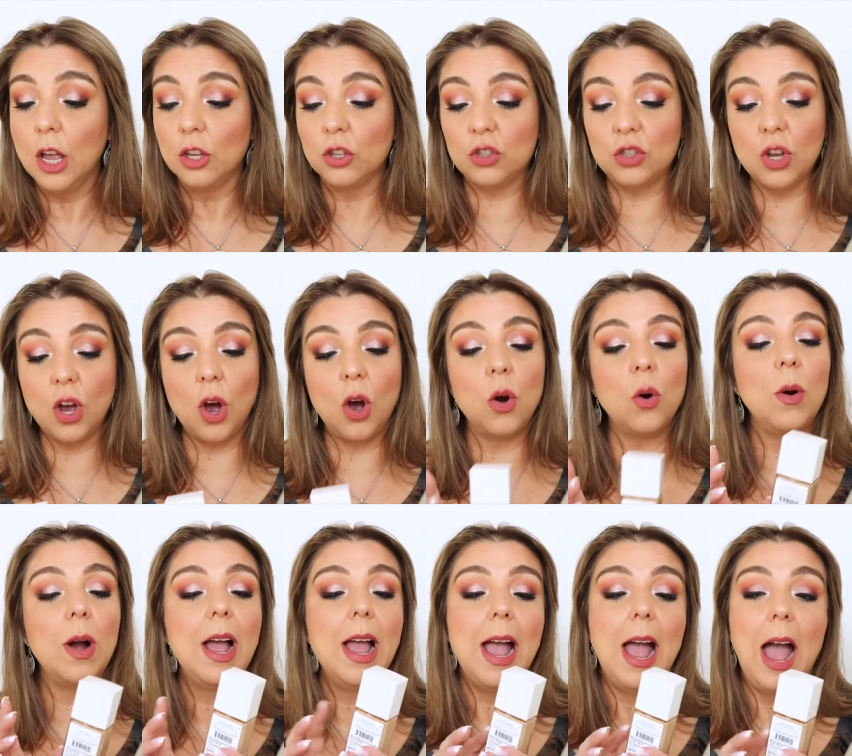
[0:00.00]

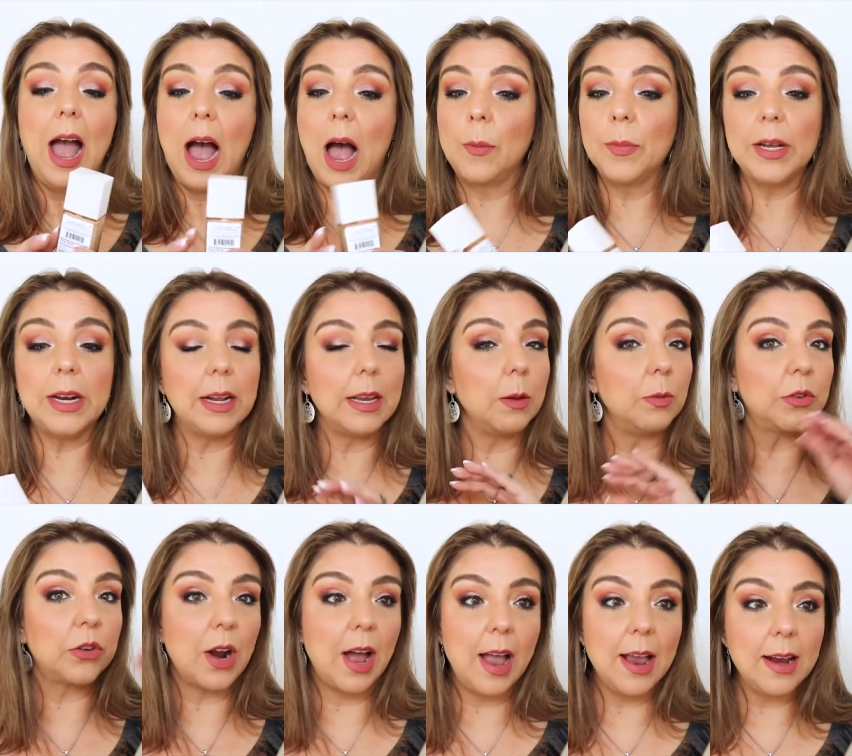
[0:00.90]
So I'm gonna keep
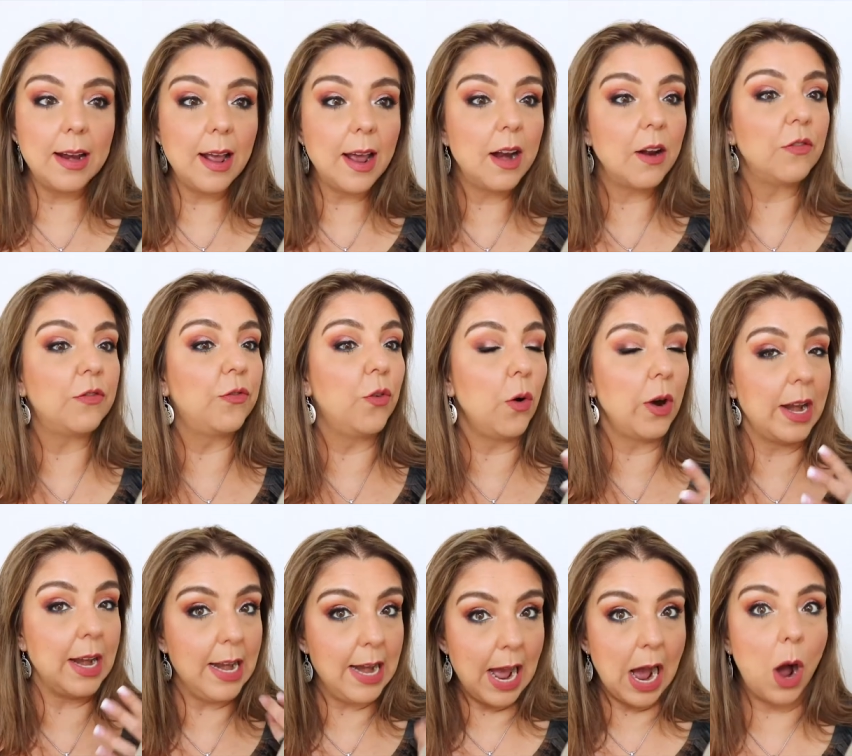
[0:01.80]
trying it for
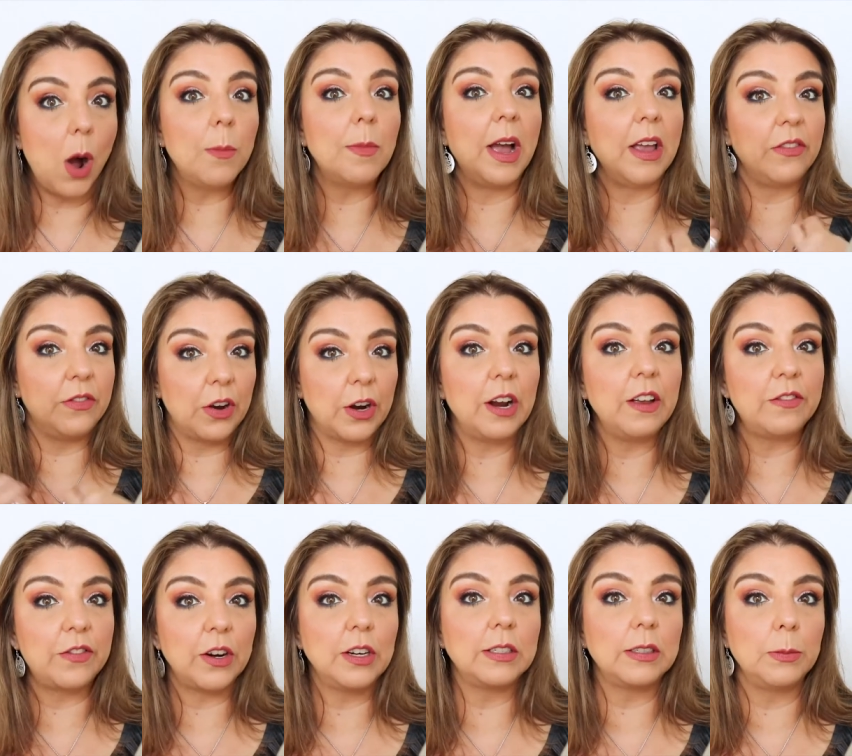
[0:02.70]
now. My very
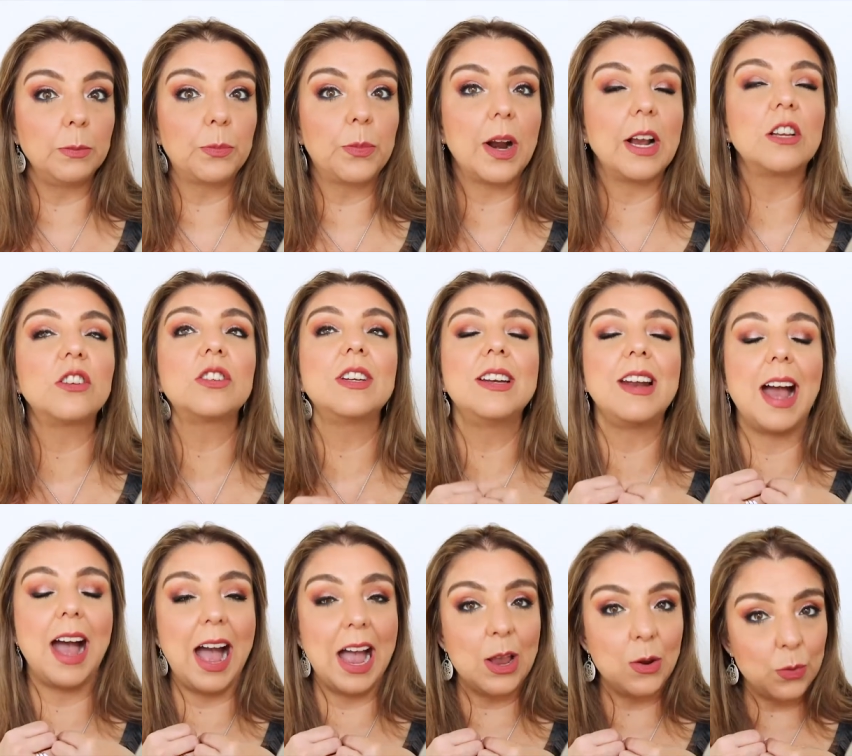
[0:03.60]
first impression,
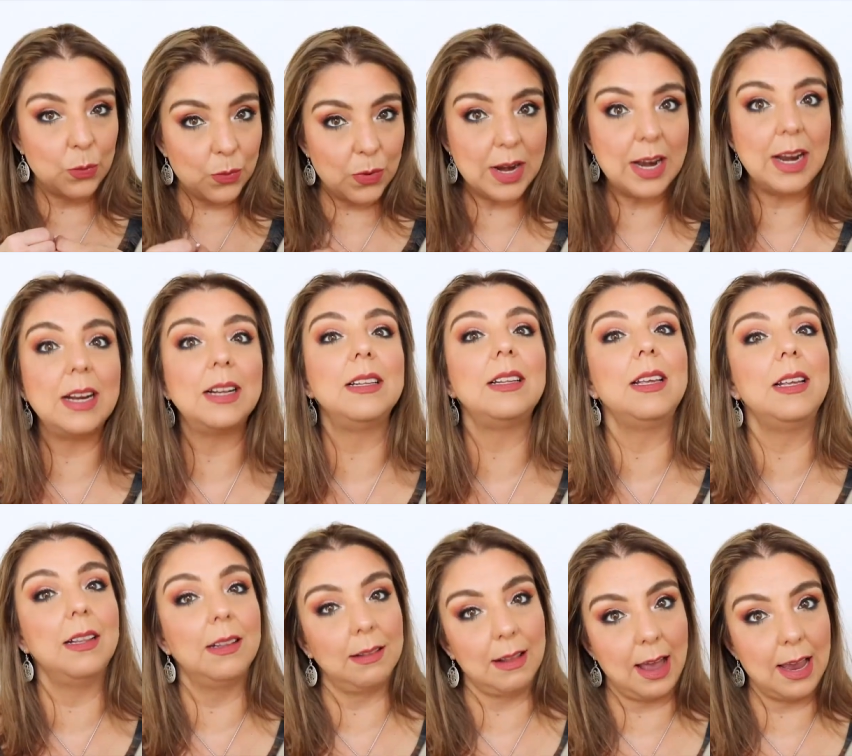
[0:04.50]
I really
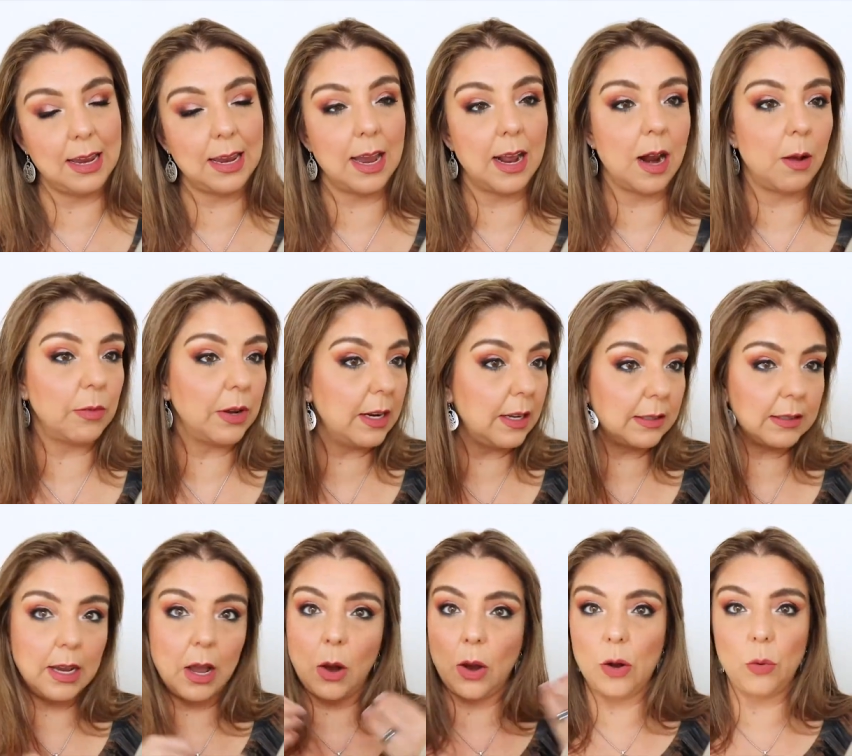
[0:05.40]
like it. I'm gonna
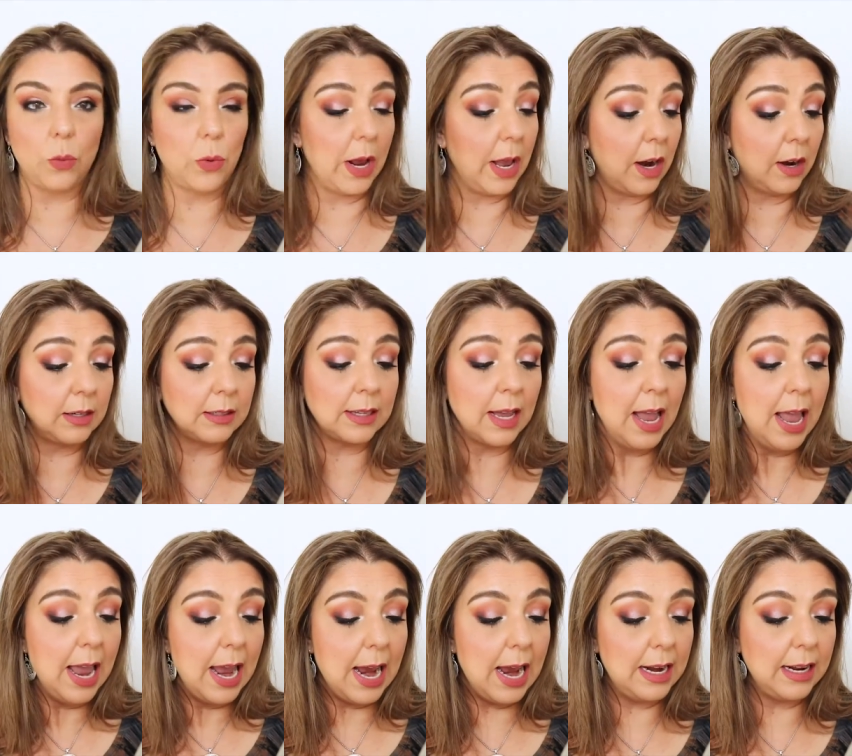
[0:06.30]
see how it wears.
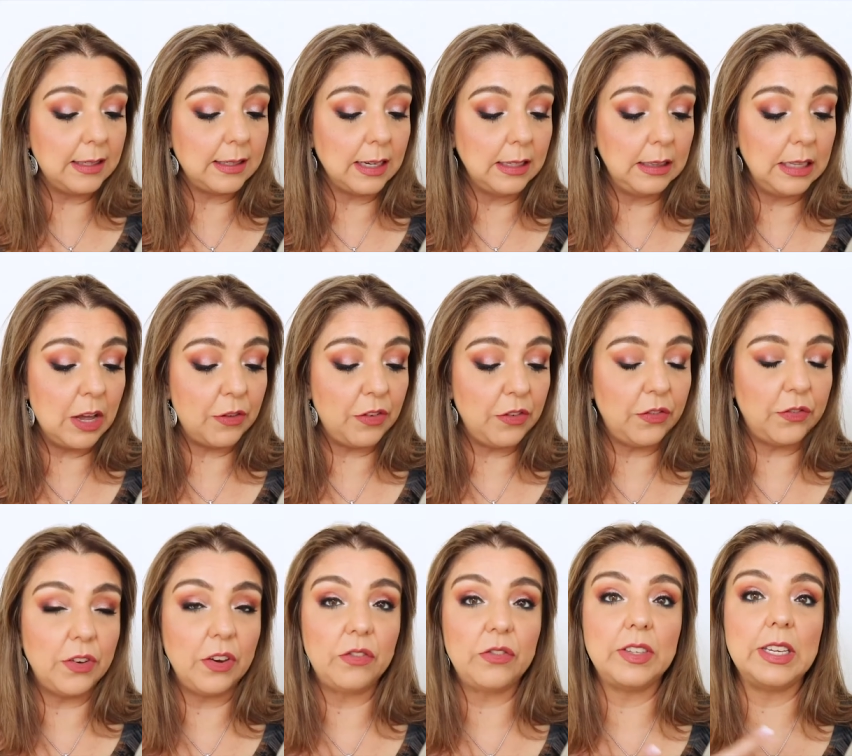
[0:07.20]
It is
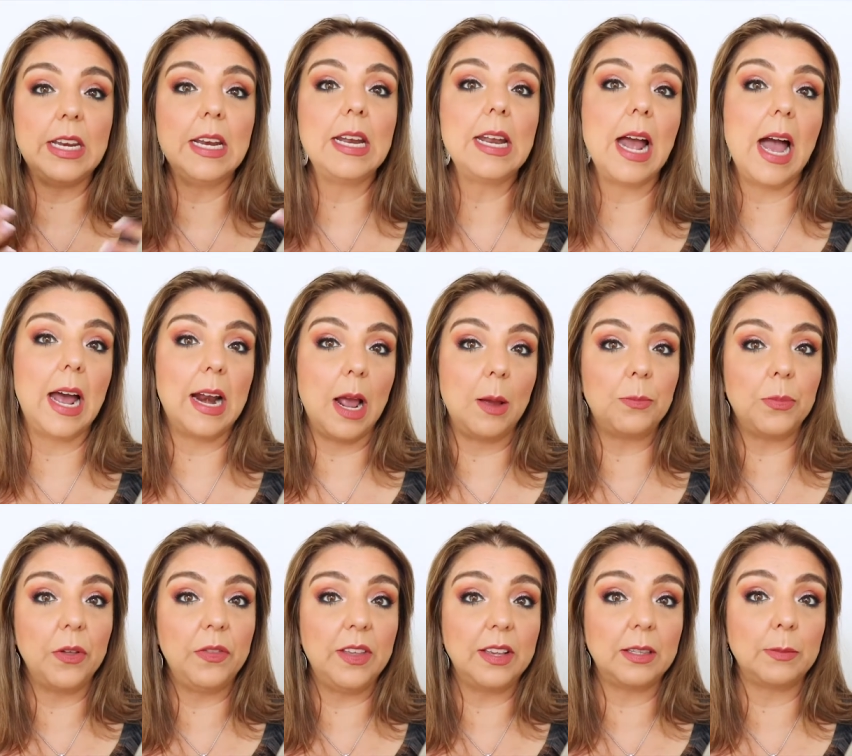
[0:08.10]
11.15 and I
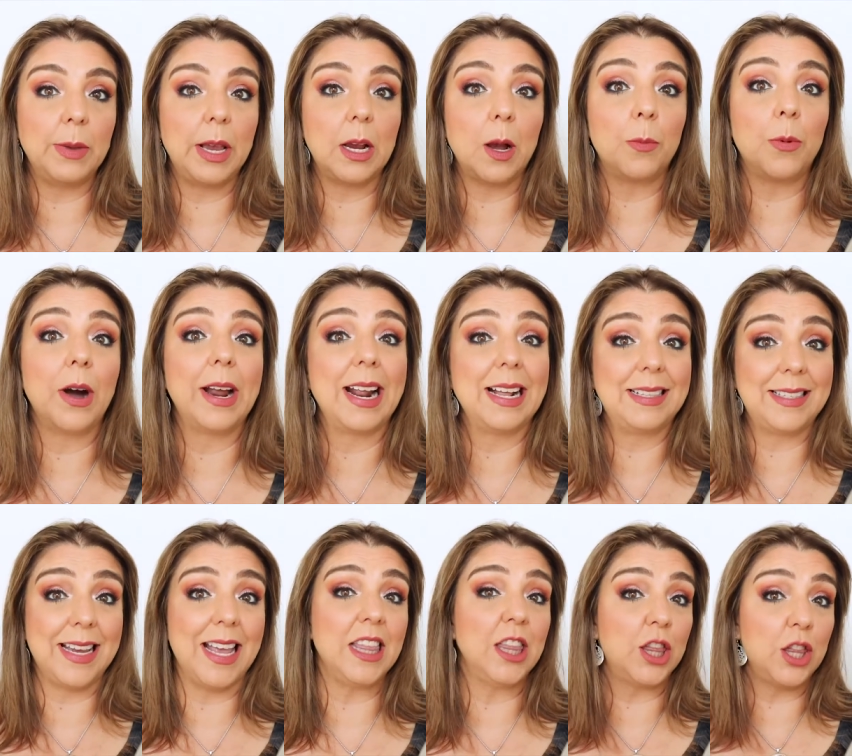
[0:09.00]
put this makeup on at
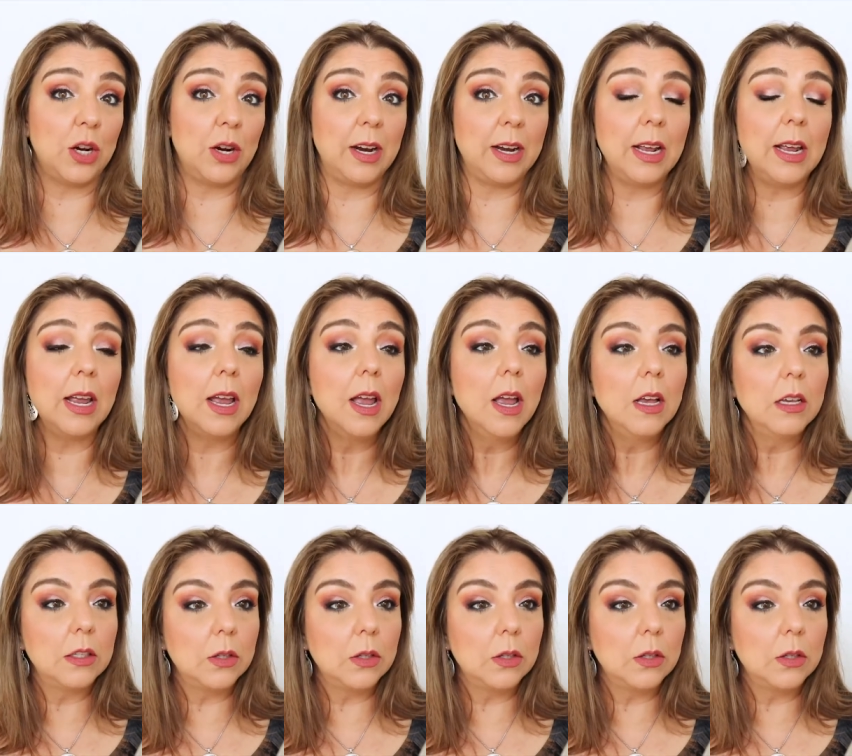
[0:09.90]
10.30.